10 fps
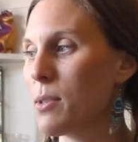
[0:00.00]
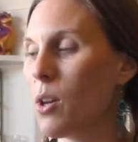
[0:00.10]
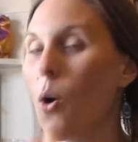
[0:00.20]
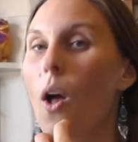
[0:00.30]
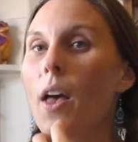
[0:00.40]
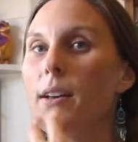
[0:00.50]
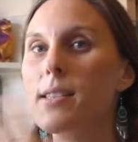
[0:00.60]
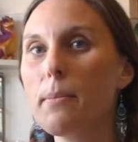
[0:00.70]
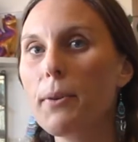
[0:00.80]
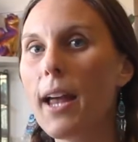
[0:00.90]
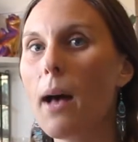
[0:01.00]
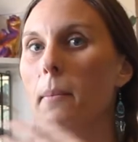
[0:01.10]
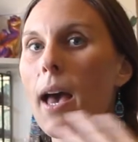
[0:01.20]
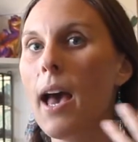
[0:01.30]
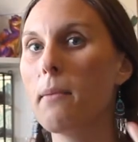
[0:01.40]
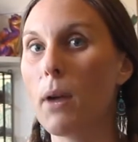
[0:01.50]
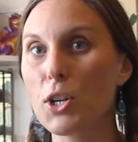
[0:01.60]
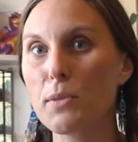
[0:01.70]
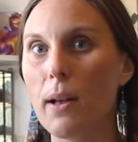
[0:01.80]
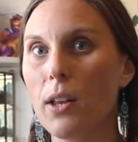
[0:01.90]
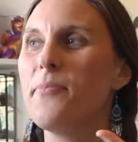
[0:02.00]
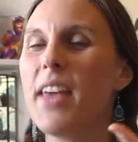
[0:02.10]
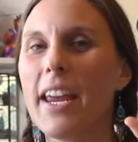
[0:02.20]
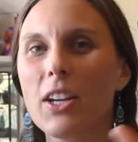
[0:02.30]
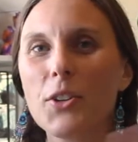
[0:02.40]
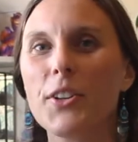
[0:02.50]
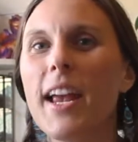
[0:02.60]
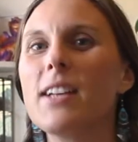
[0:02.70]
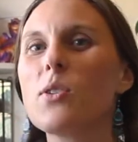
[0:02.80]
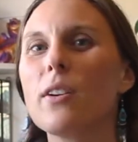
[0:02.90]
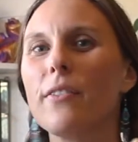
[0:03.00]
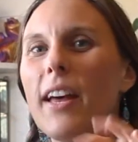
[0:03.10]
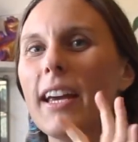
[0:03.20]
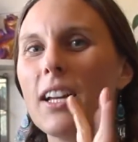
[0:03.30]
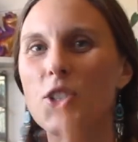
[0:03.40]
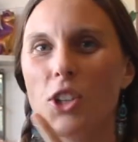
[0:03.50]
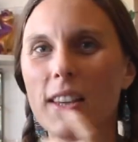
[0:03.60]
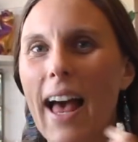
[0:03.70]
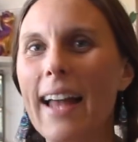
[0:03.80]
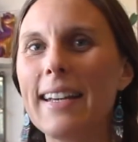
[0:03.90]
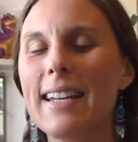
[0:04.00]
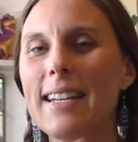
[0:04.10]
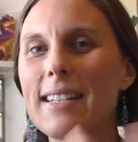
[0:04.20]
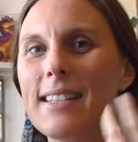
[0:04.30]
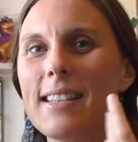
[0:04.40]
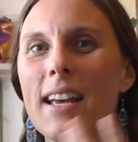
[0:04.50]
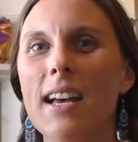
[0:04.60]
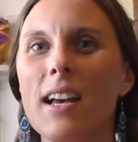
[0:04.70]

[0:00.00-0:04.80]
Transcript: So slippery elm and marshmallow, they create sort of like a gelatinous,